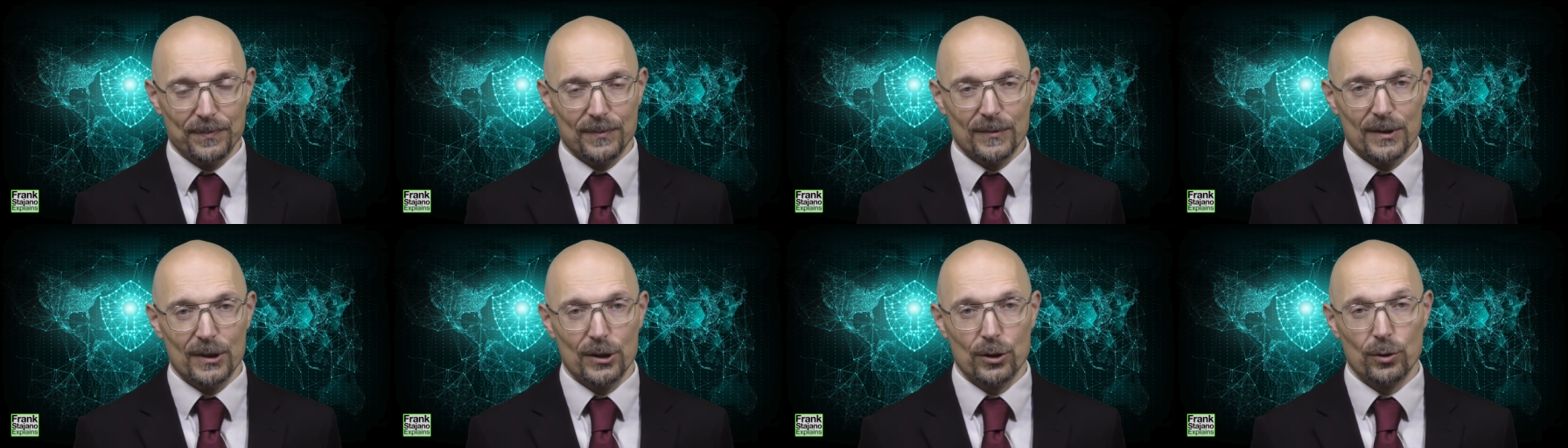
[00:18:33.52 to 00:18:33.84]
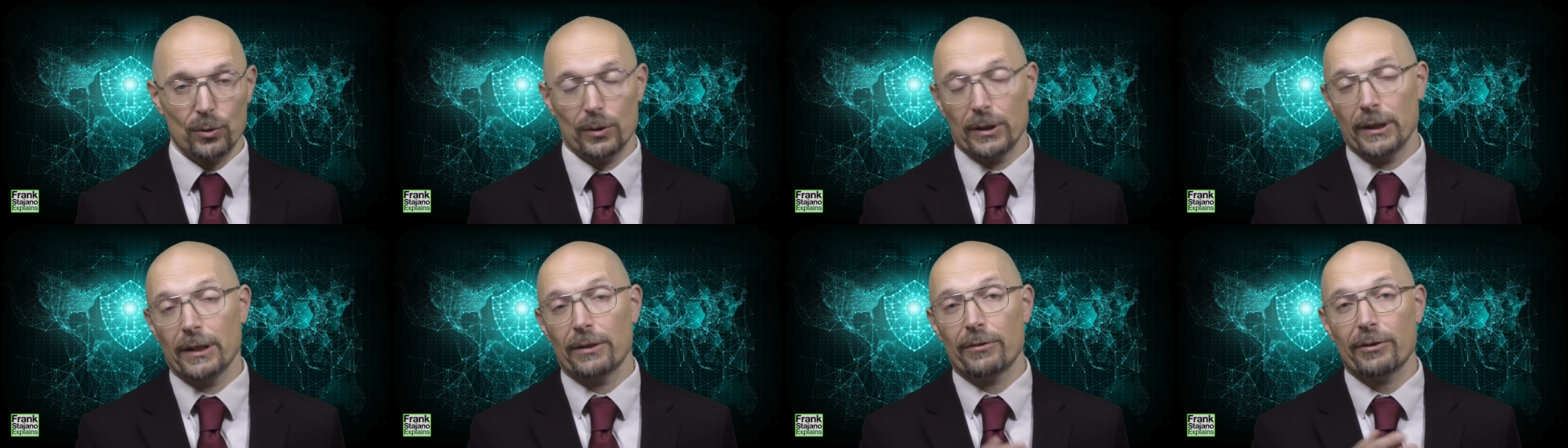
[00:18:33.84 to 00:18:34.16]

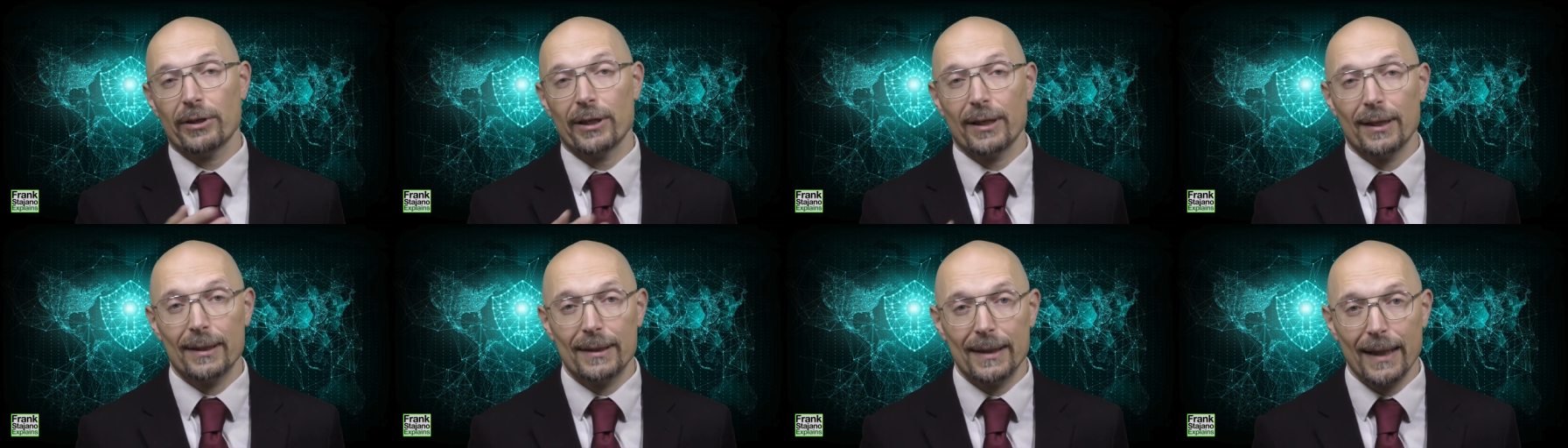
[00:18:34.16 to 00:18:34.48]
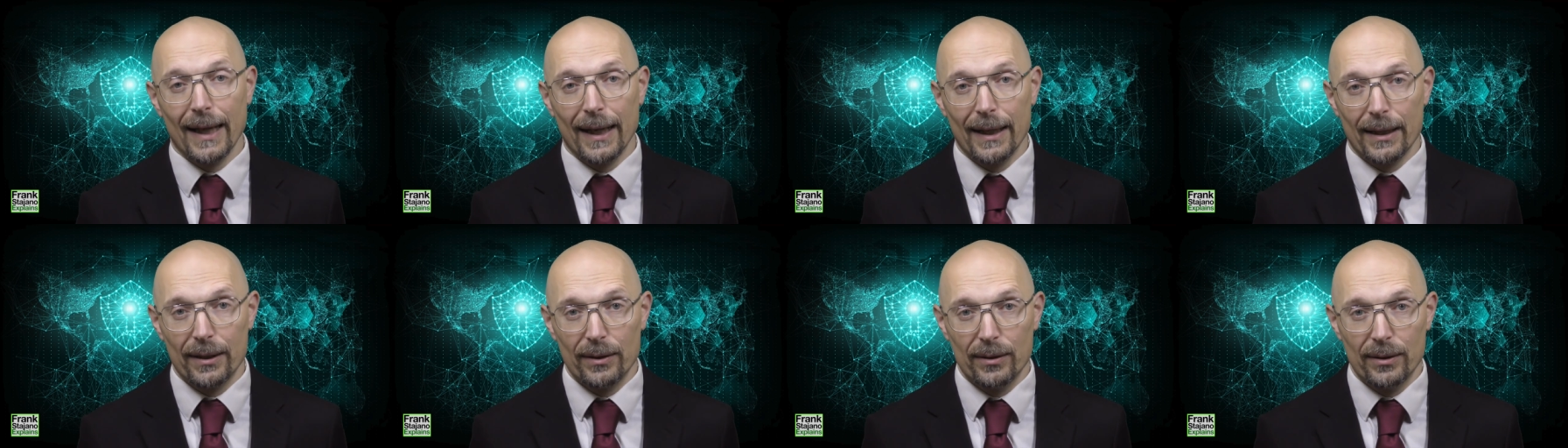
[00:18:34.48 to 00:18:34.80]
So in a real
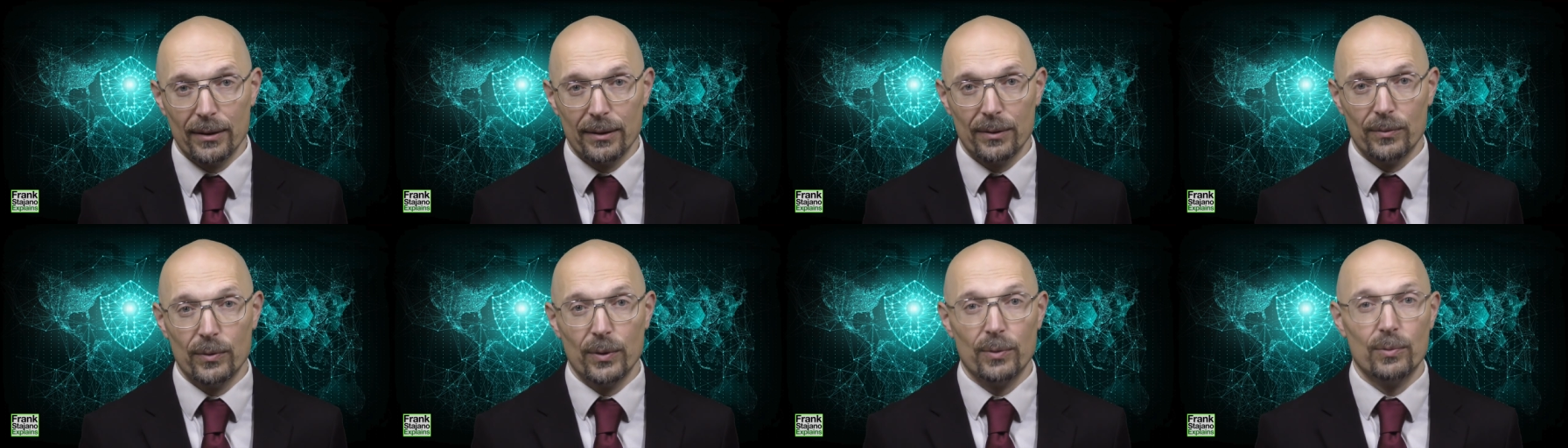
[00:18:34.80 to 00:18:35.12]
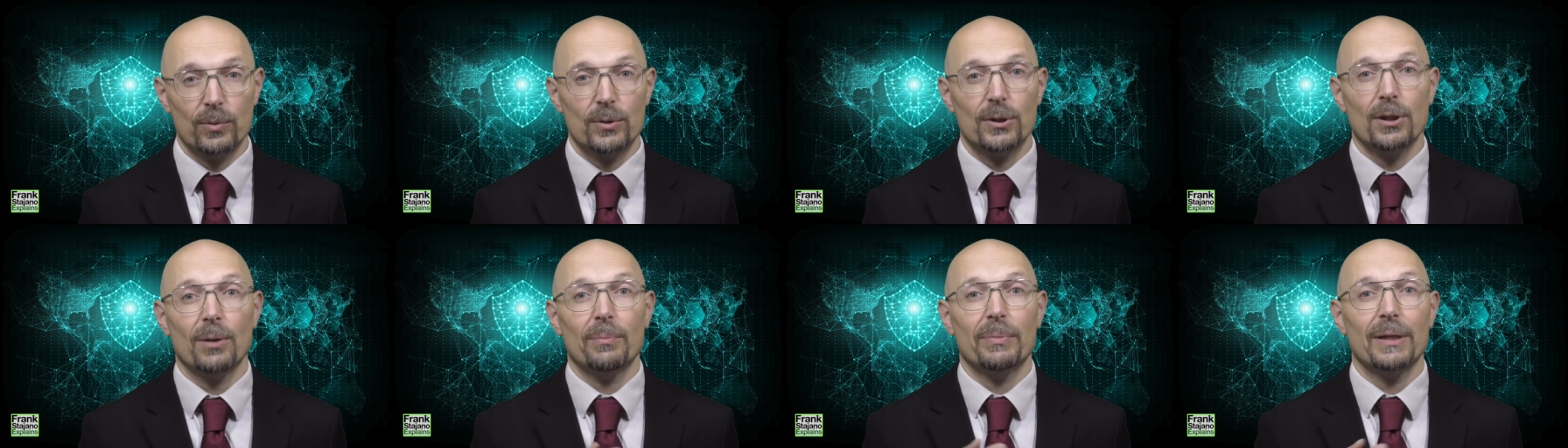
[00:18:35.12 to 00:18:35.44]
attack, uh, we
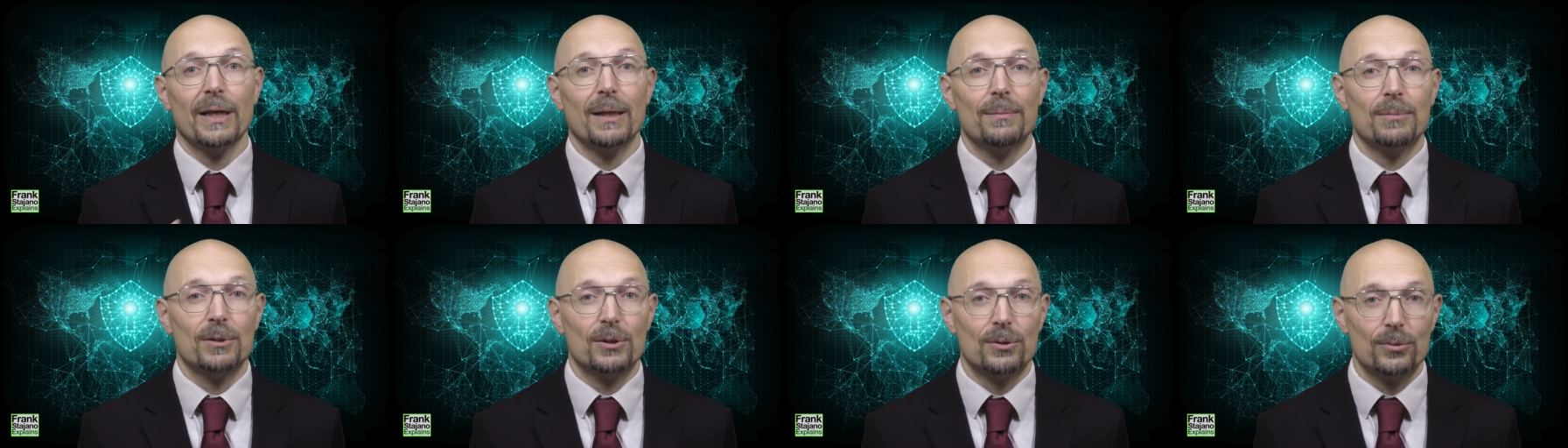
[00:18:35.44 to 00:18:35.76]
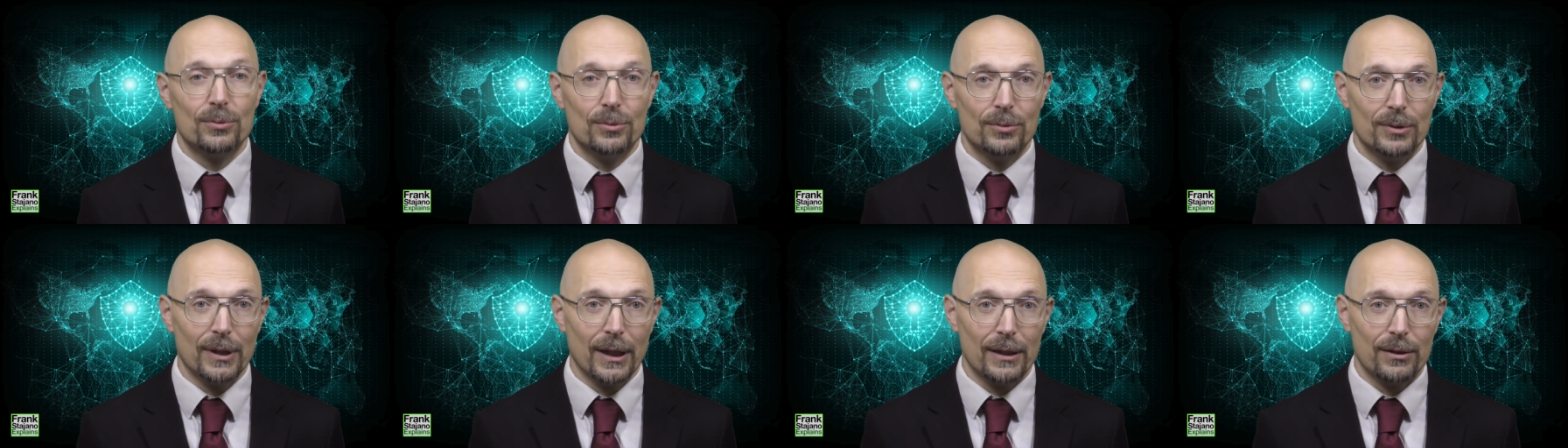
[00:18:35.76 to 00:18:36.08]
would not be able to
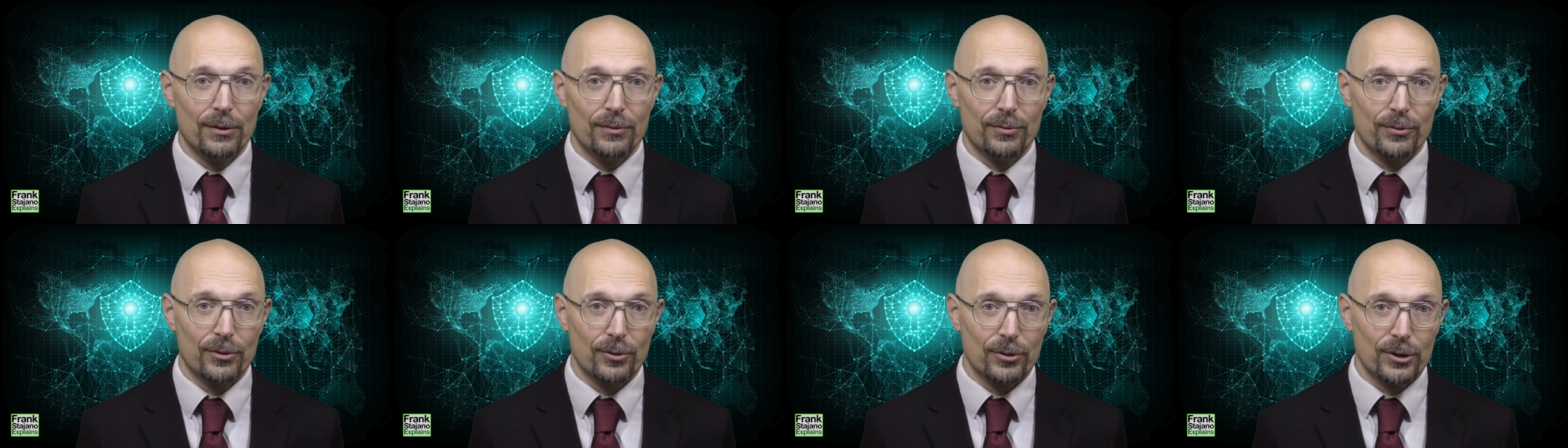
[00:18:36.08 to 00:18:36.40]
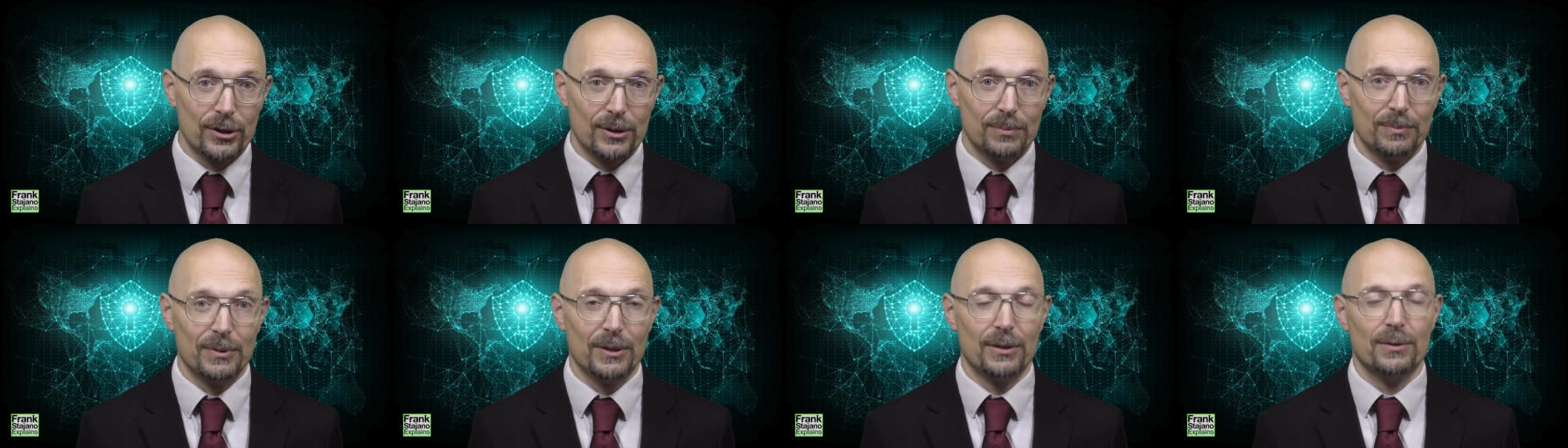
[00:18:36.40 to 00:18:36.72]
do that, of
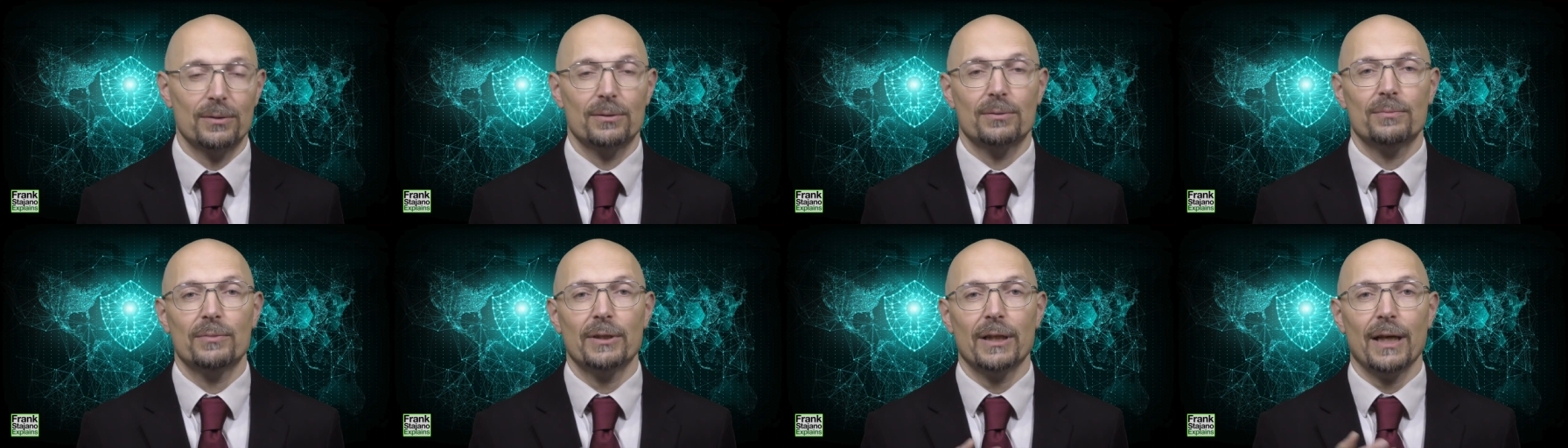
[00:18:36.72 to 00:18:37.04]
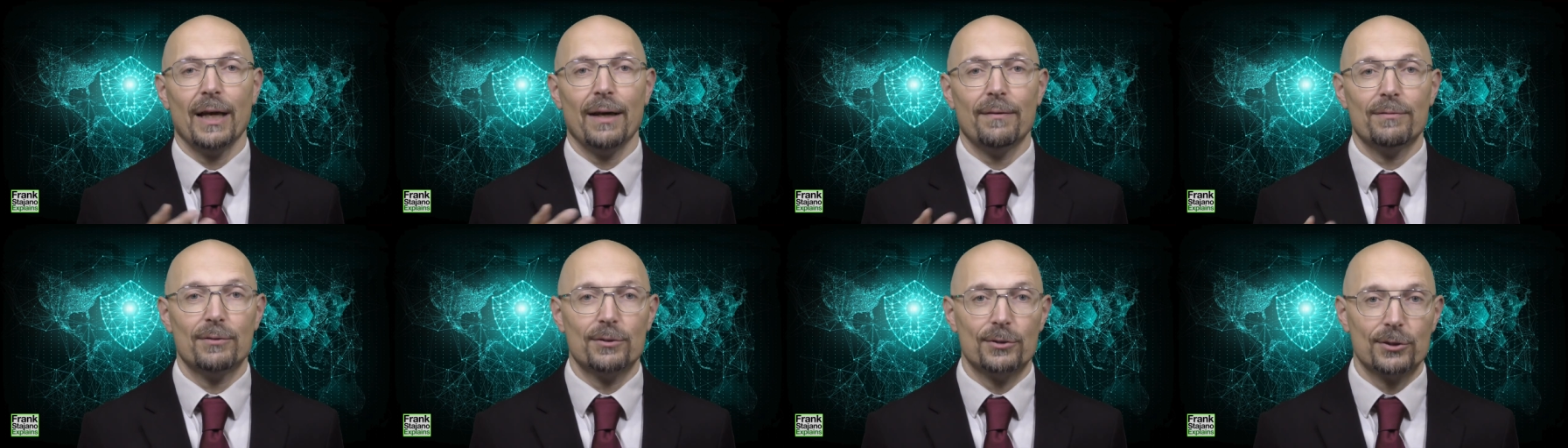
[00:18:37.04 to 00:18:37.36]
course, but we
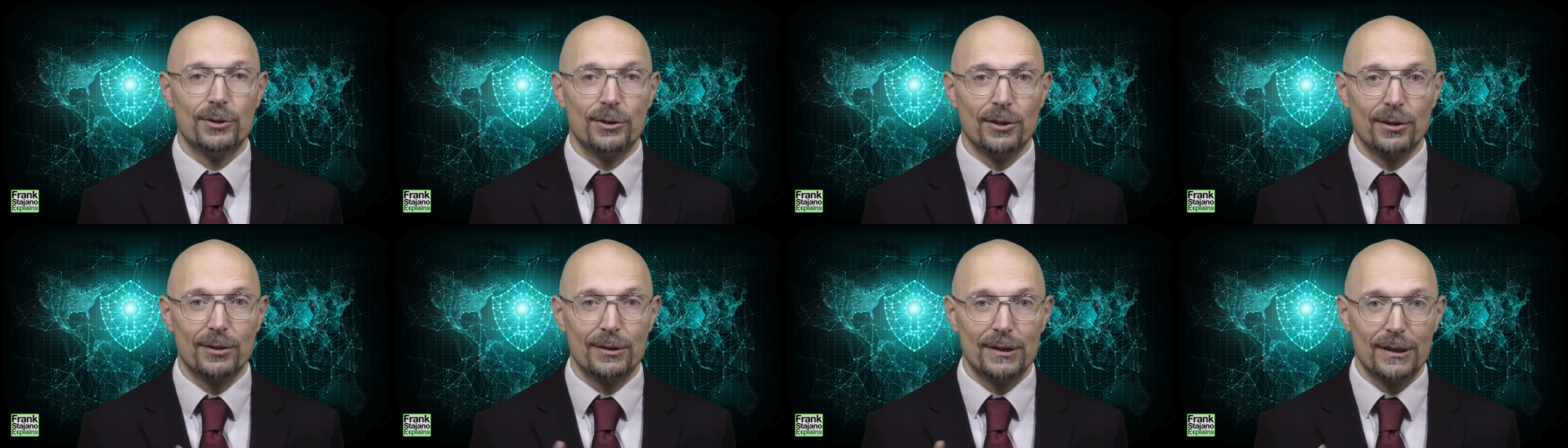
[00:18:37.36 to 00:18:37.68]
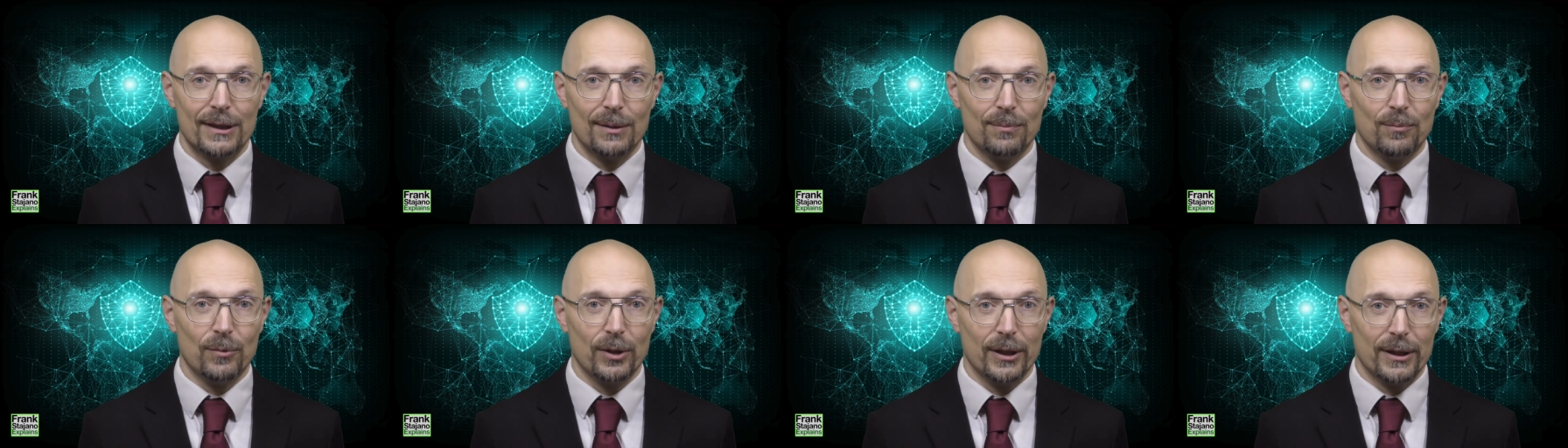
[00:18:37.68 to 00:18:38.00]
have to start
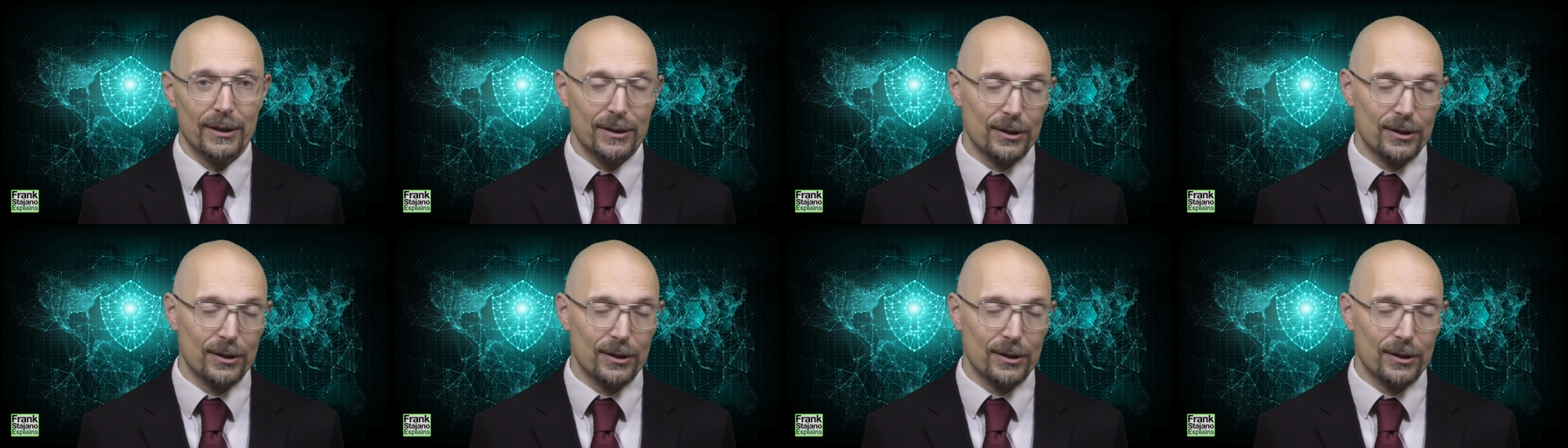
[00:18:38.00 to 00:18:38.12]
somewhere.